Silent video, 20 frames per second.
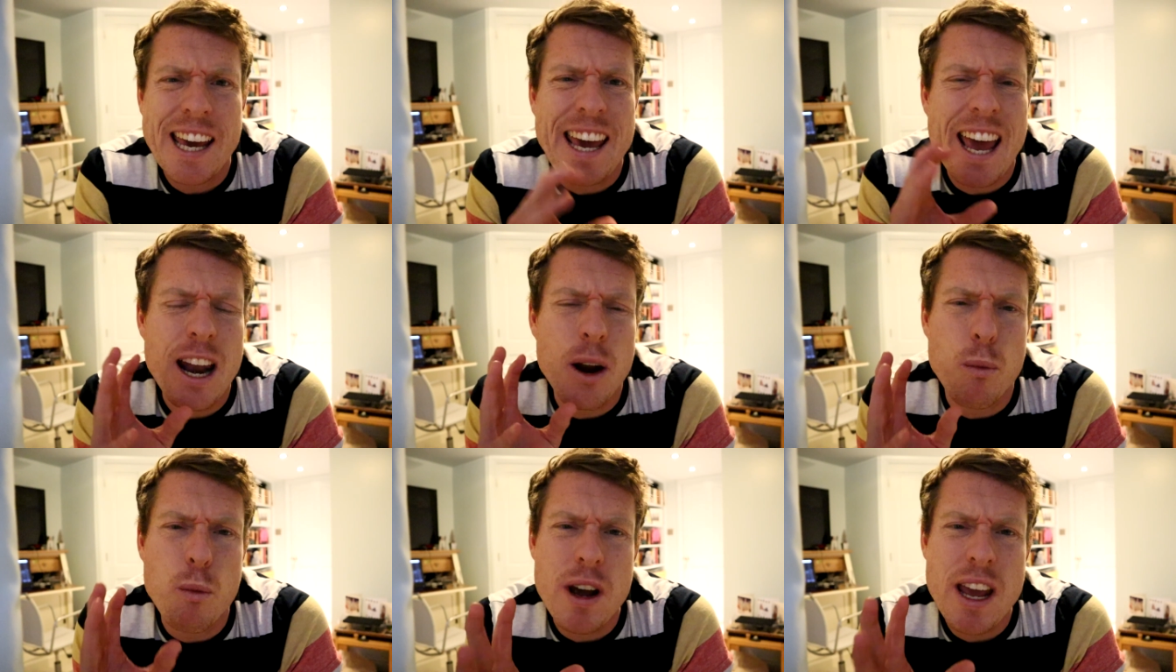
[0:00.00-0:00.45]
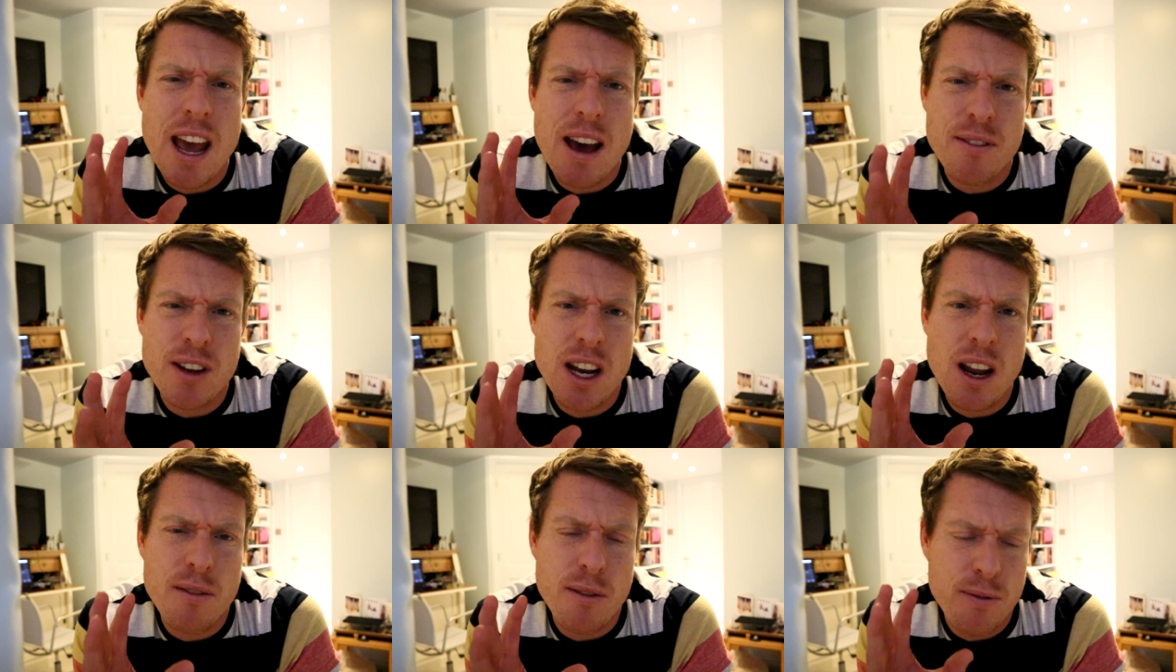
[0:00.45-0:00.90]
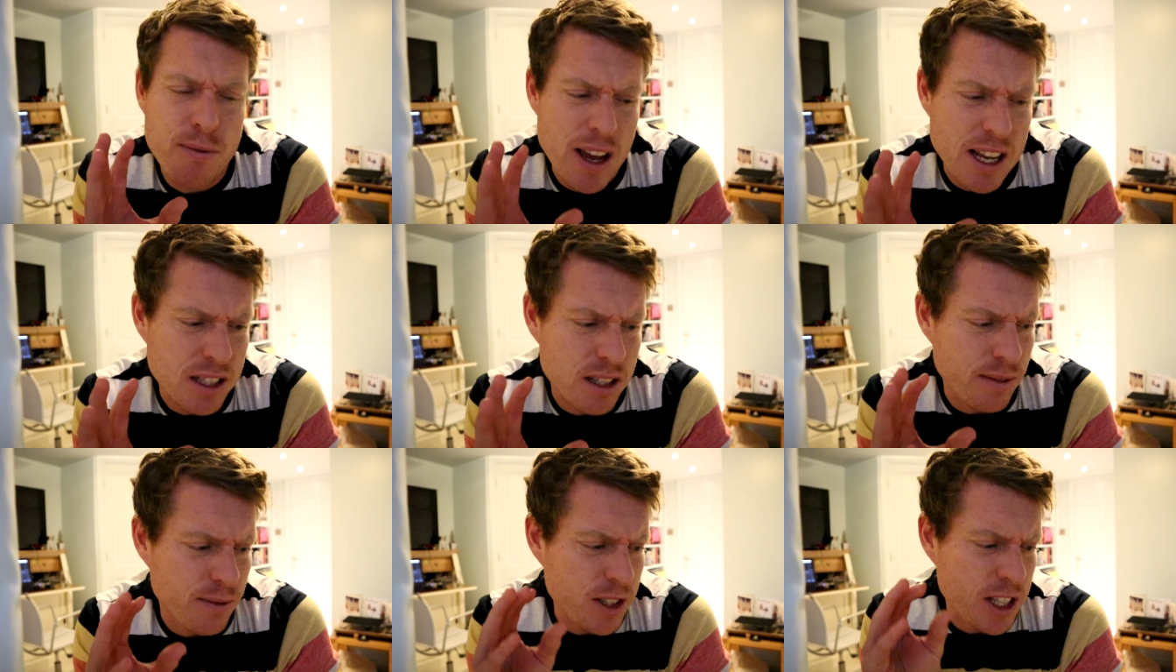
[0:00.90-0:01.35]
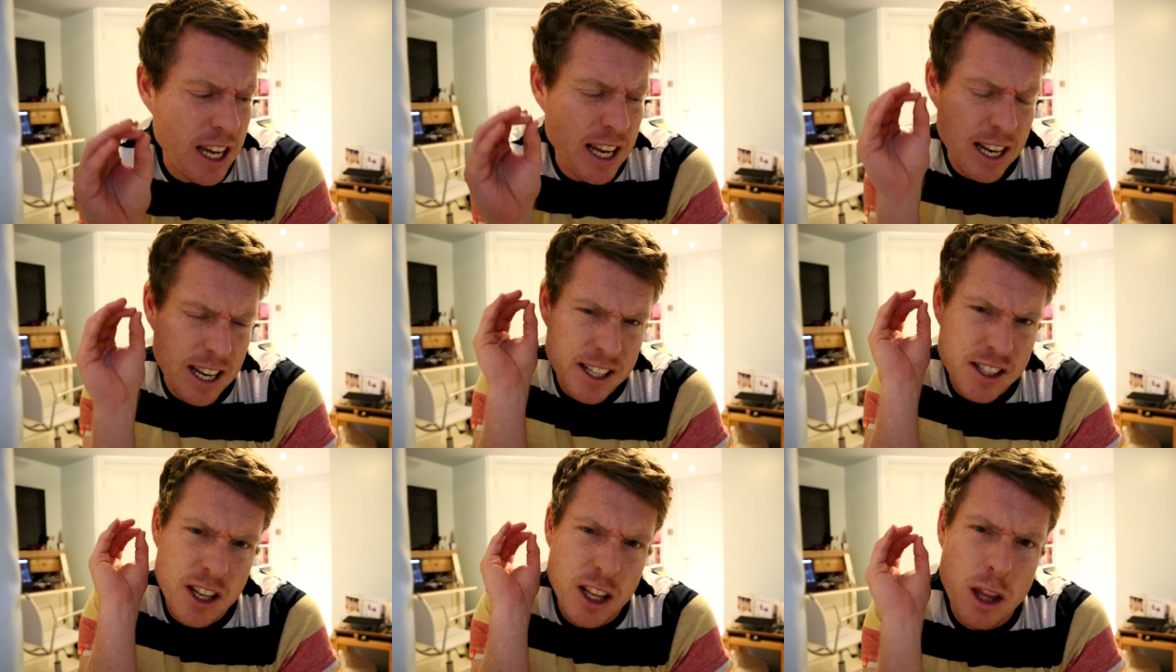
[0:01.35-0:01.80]
again and we have another festive
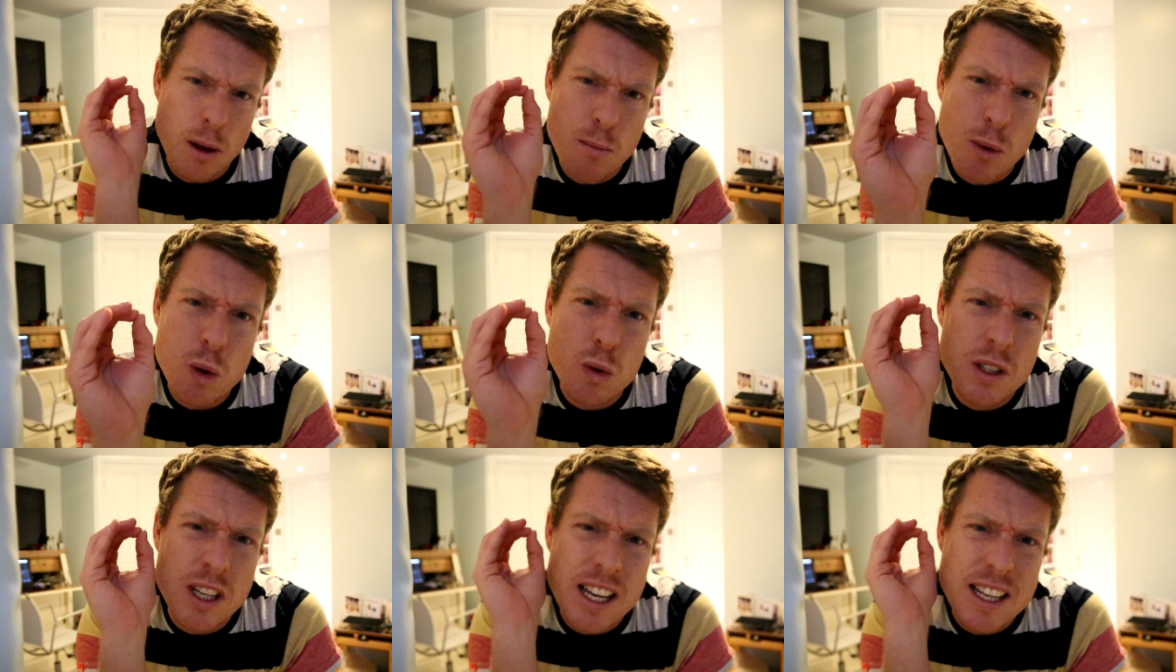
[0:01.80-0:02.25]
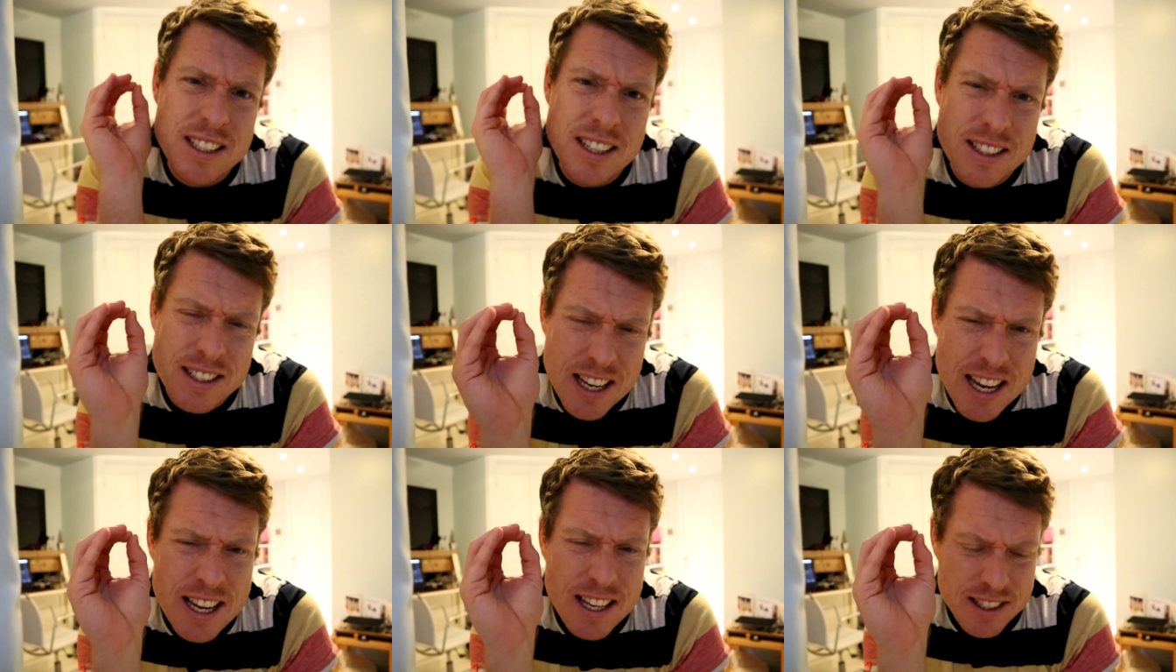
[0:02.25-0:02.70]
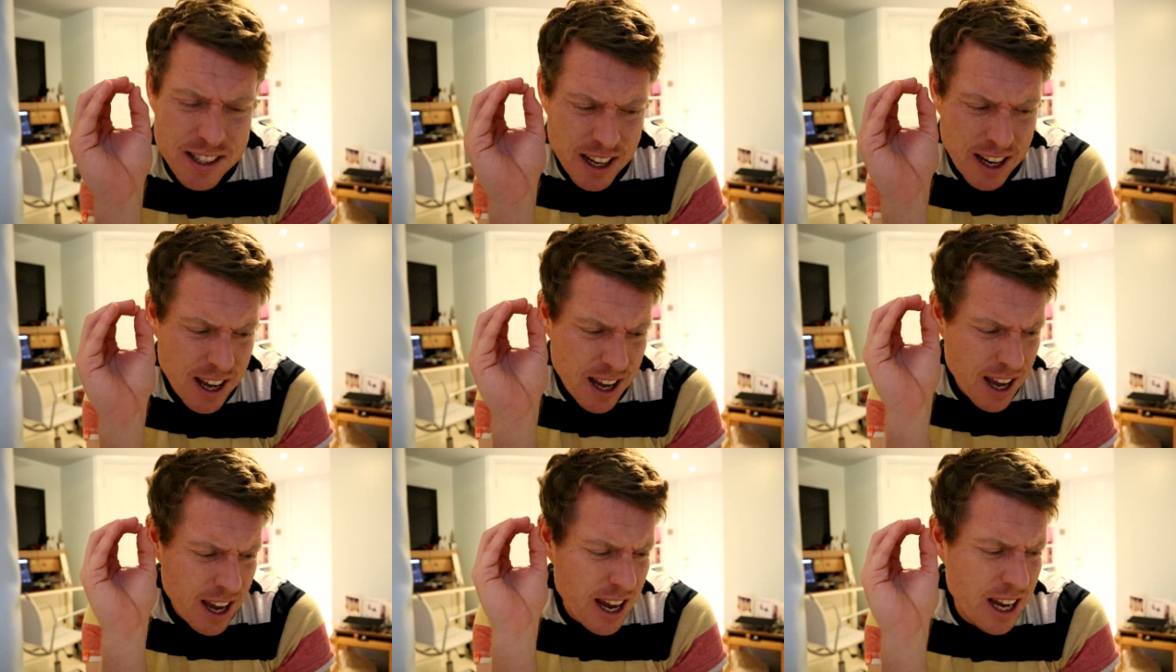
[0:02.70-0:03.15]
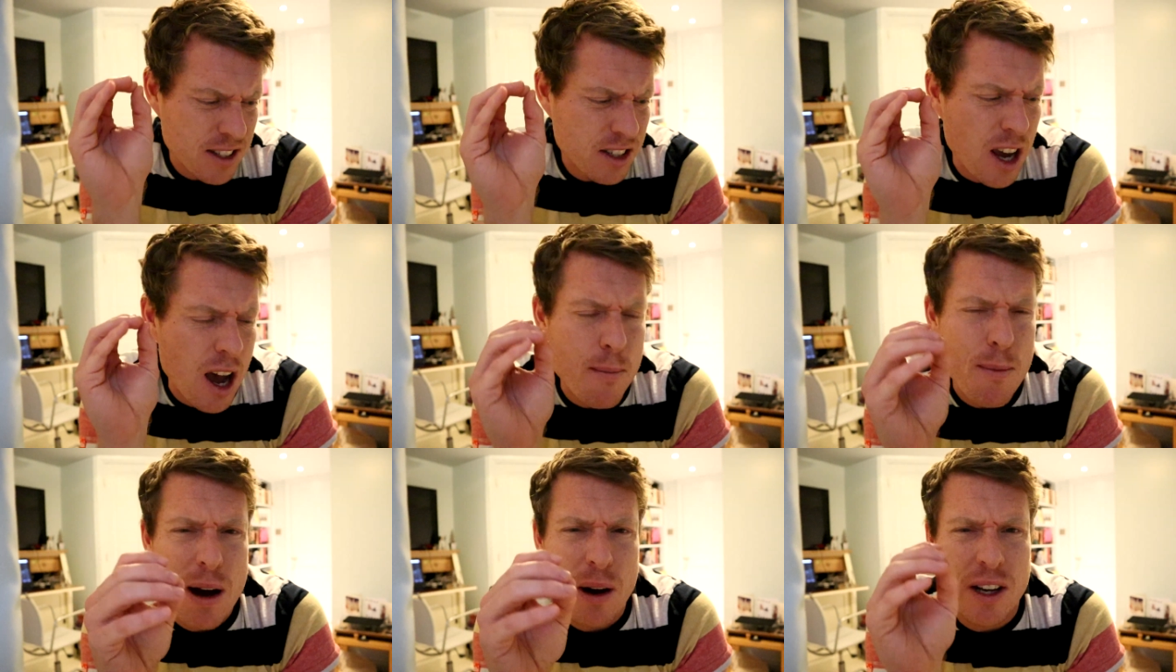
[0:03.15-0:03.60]
tier list and the Malteser teaser has
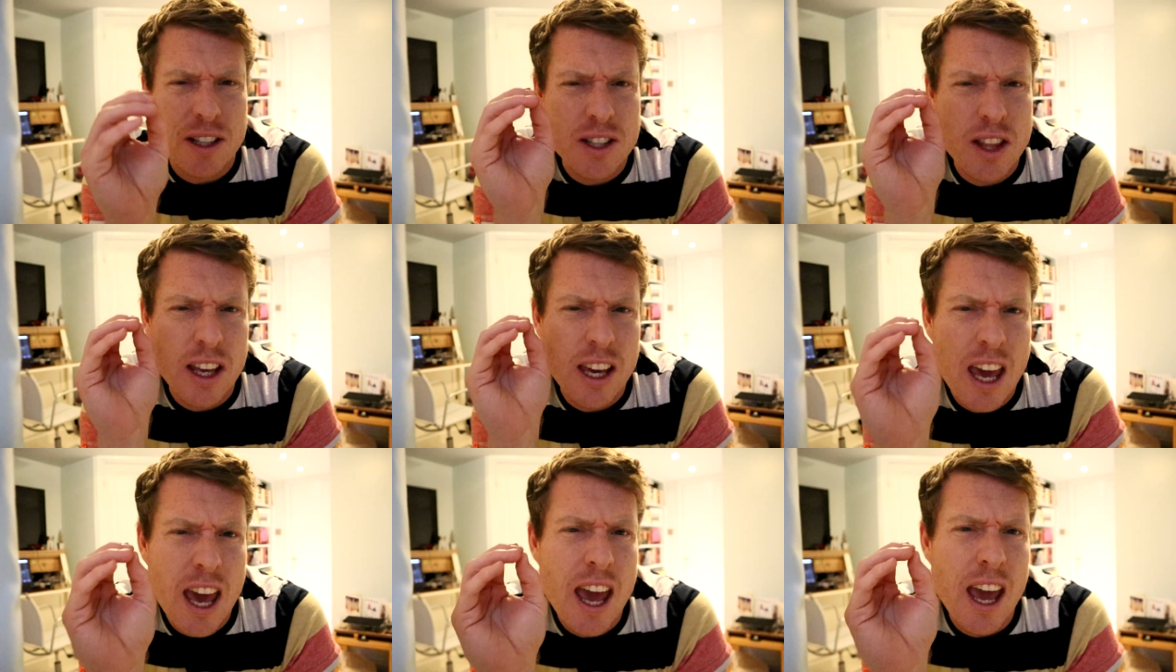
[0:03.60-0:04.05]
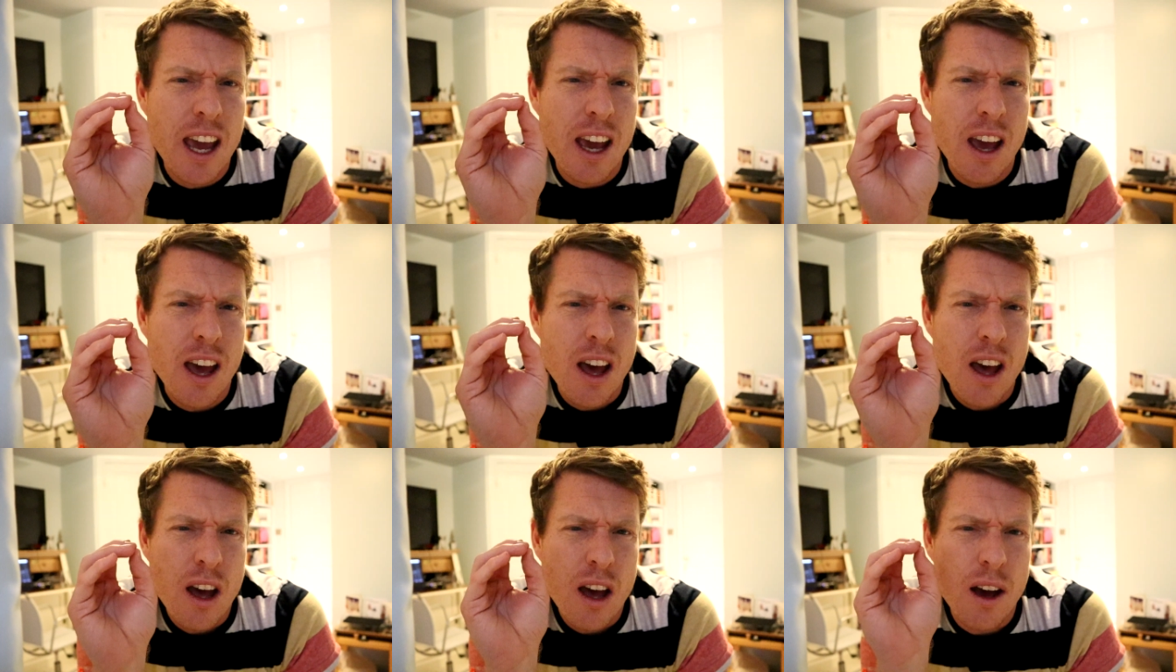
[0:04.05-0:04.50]
come out as the king